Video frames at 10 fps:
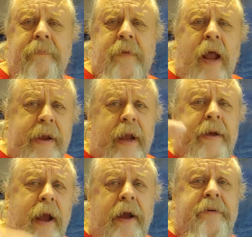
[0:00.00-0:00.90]
I got
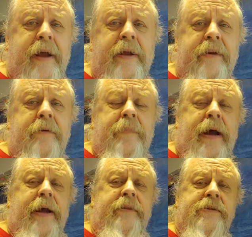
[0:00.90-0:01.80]
contacted
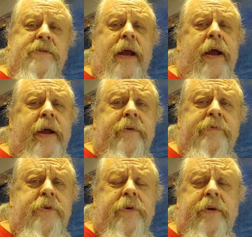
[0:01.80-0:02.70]
by this guy I'm
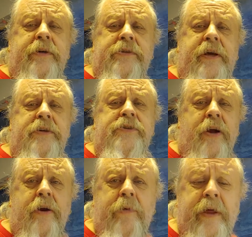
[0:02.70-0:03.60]
doing this
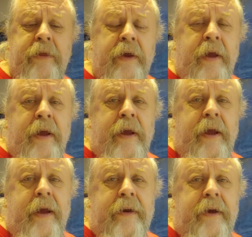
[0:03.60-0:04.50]
Kickstarter with,
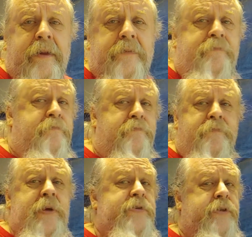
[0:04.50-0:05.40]
and
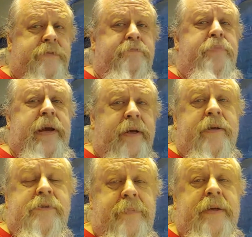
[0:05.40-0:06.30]
this is big.
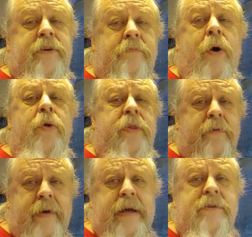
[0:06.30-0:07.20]
It's big to both
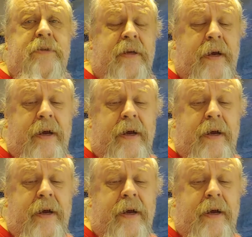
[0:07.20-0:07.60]
of us.